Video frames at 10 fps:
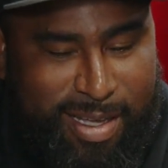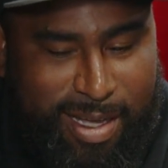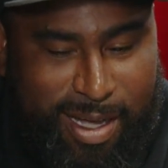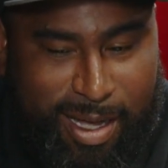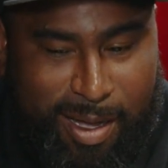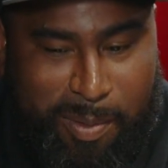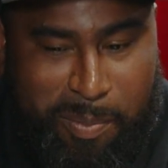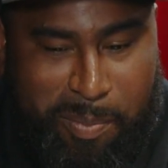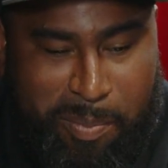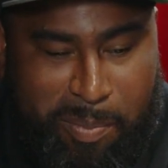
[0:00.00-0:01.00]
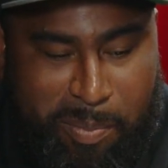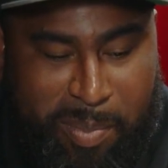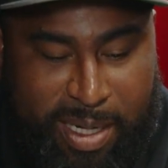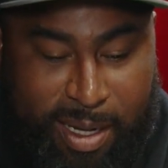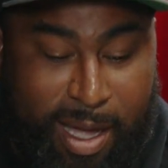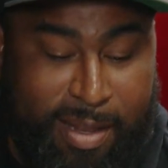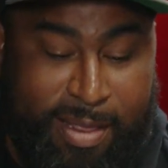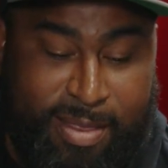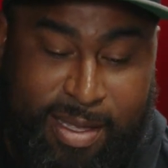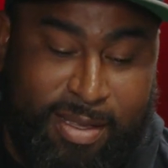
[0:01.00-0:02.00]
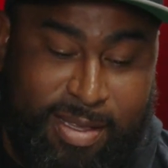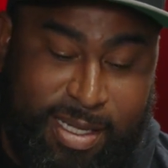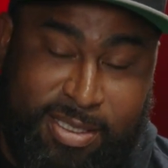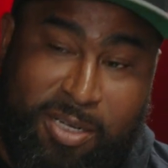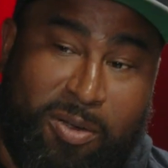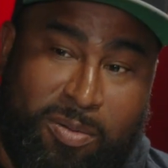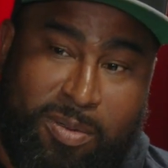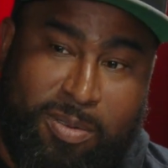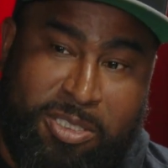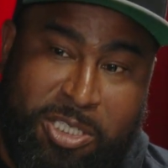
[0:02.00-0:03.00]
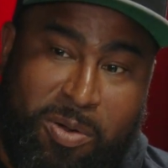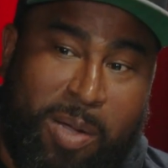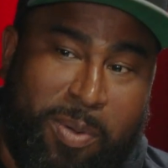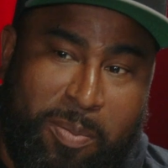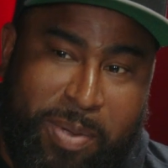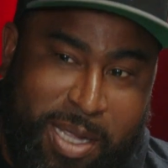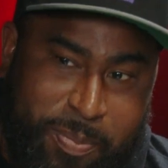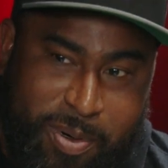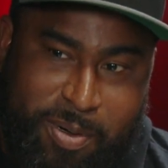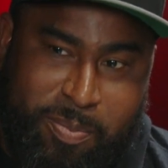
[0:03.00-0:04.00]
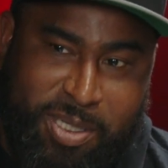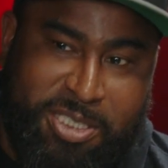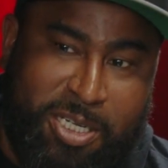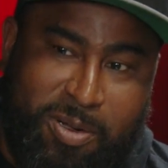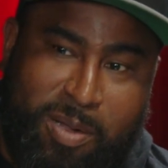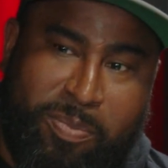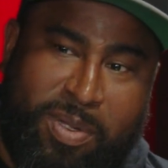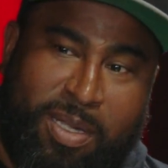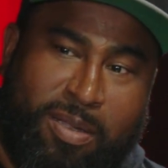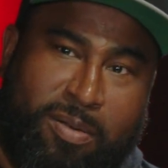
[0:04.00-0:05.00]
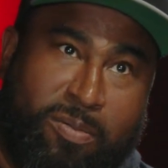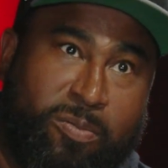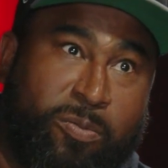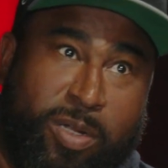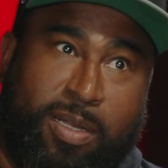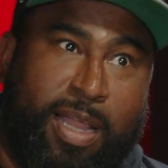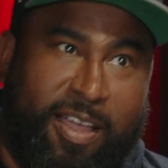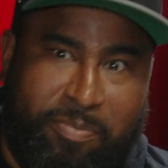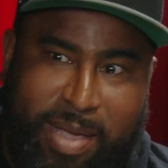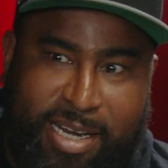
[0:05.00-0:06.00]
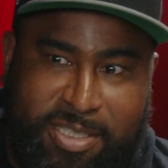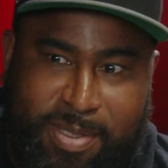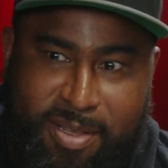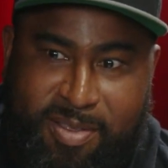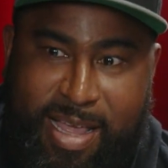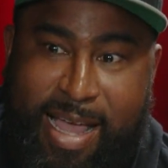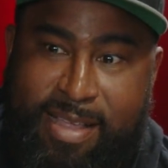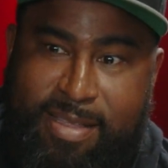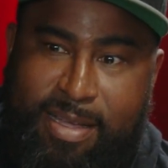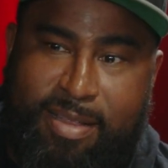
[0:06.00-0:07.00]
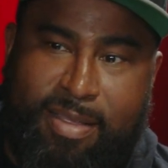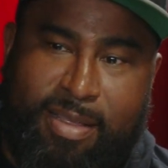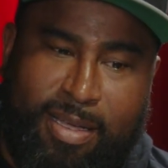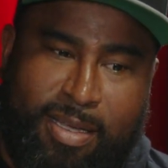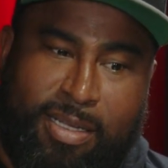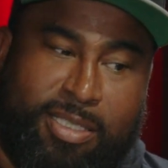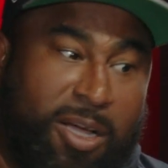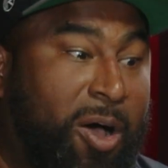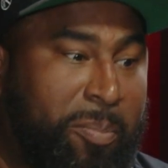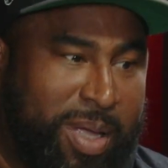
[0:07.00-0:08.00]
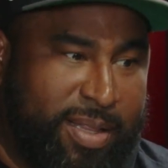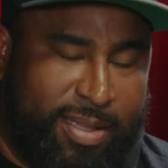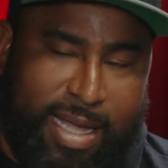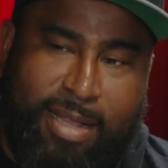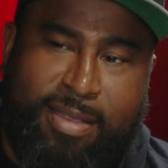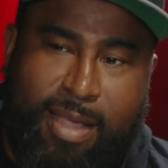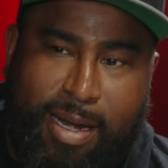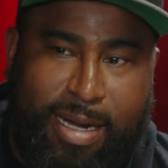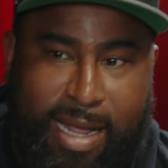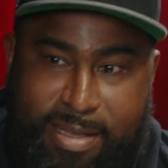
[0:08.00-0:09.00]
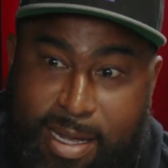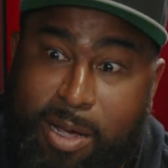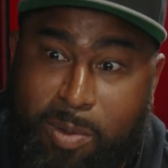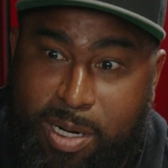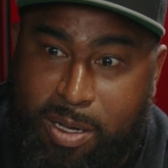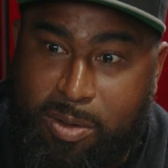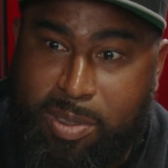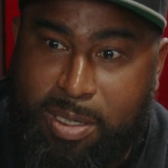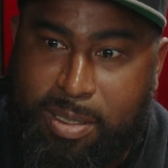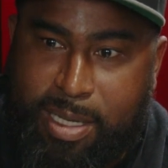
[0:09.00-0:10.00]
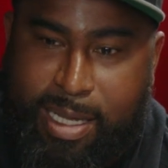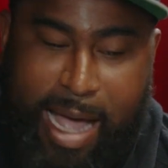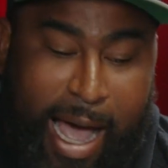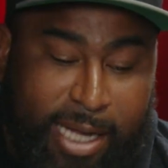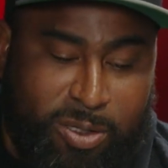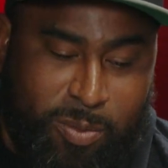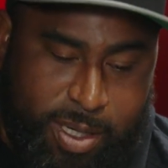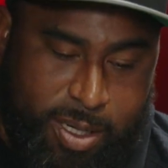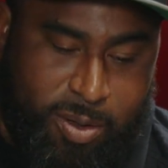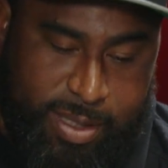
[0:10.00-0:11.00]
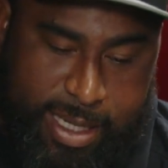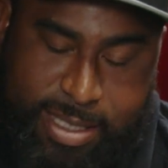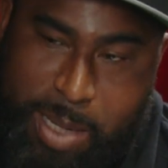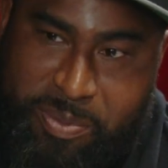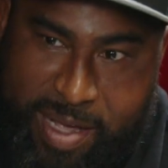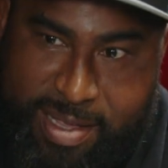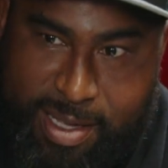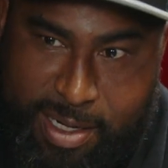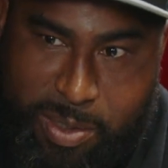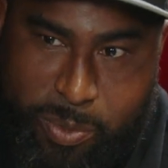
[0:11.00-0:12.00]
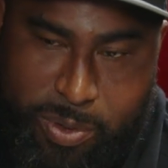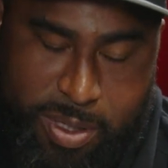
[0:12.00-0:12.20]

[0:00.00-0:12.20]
But a lot of the things that don't show up on paper, but show up in real life management of those assets, taught me that that's not an asset I want to own it. Like, I don't want to own that type of asset anymore.